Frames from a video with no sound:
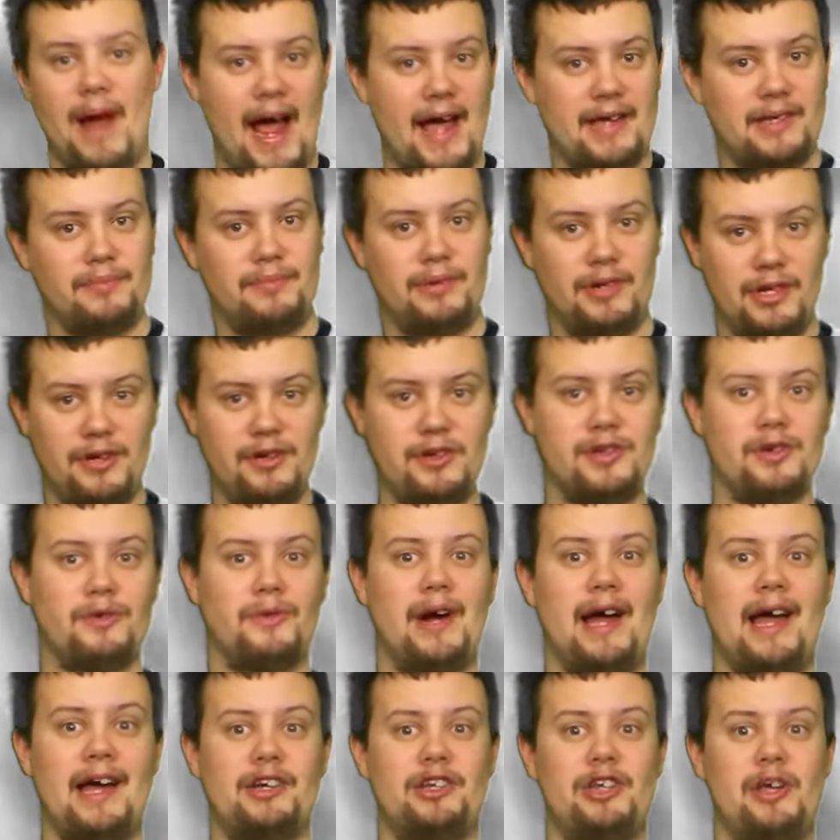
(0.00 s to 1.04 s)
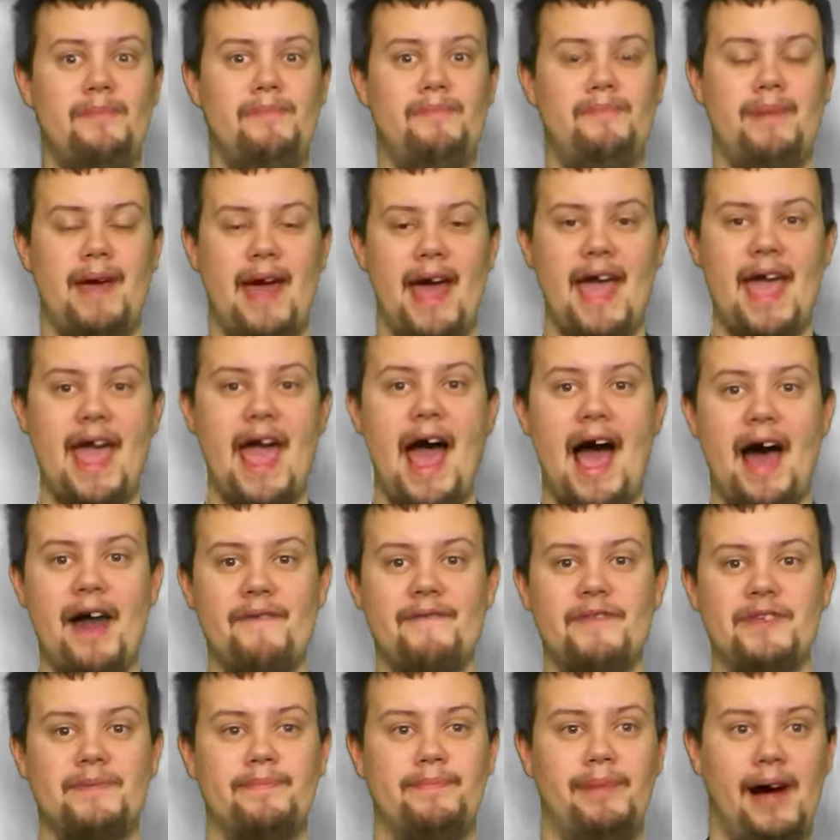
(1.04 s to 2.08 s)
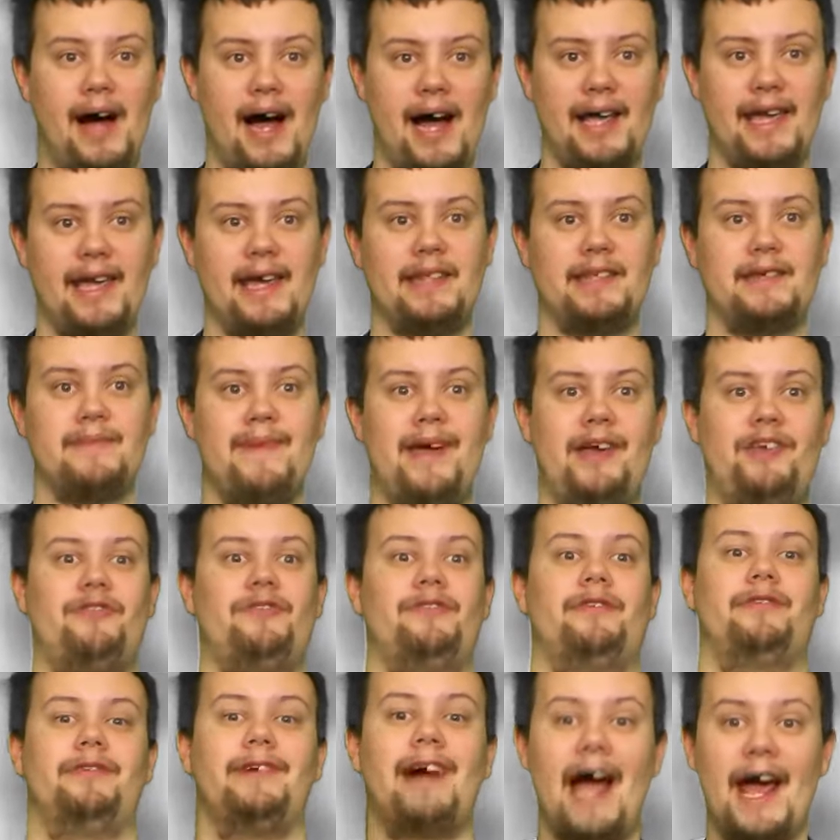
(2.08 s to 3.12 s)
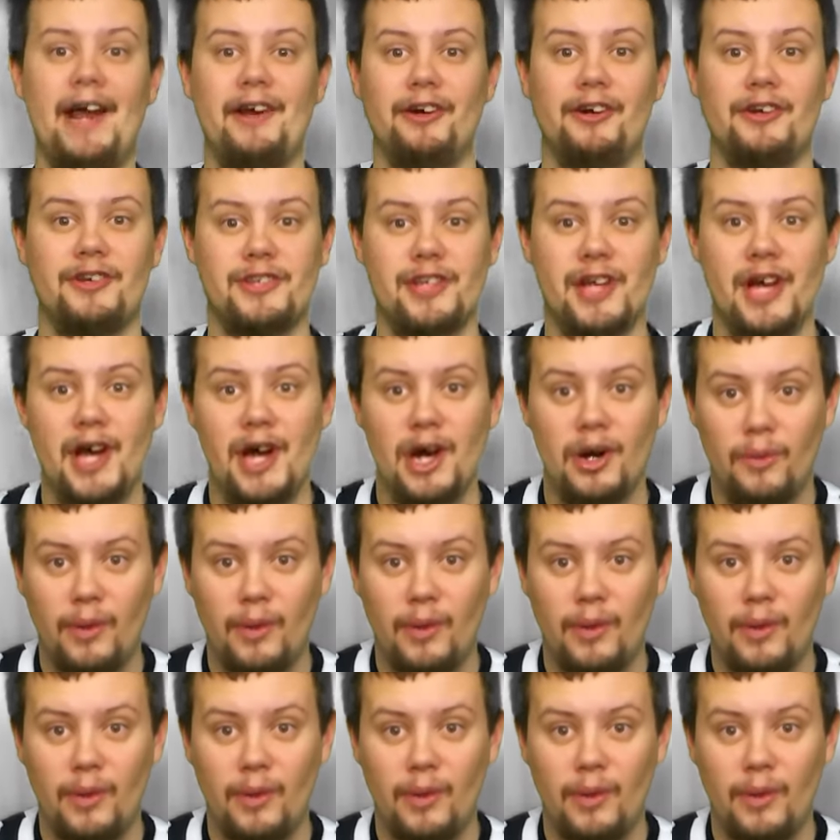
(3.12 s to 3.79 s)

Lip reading: as a producer, would actually pay out of his pocket to make sure the writers